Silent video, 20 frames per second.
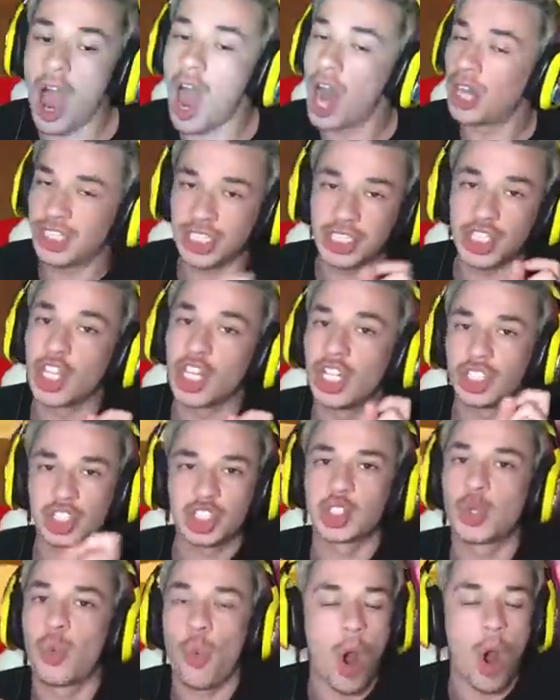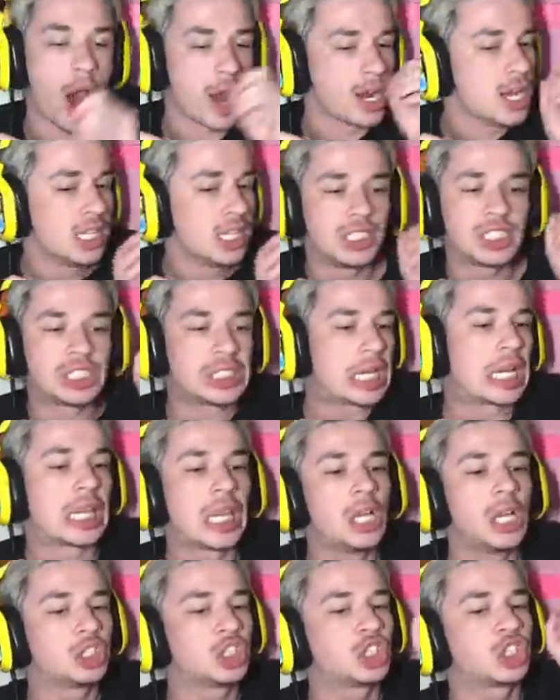Oh, just a little squirt. Just send a
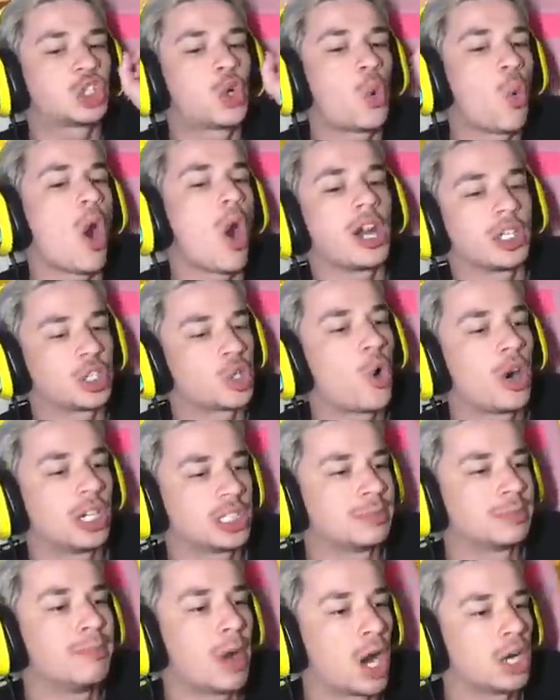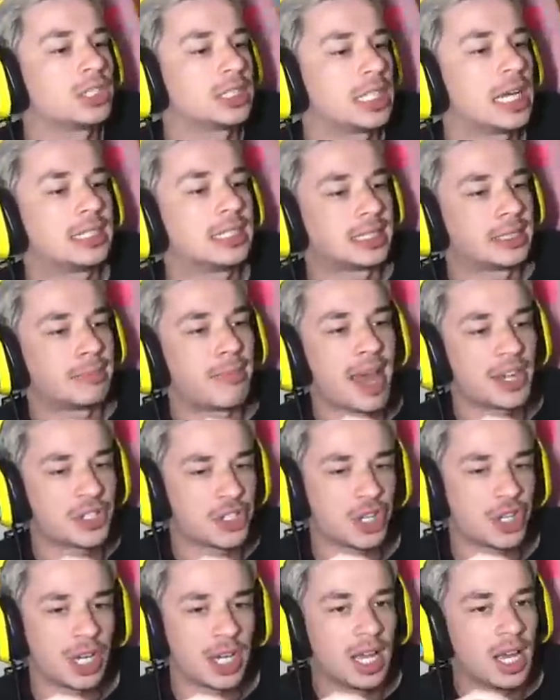little squirt towards Mercy and
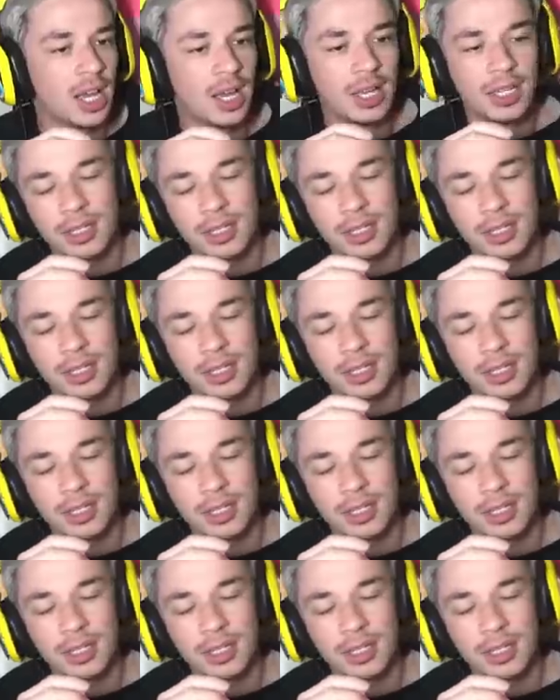Symmetra.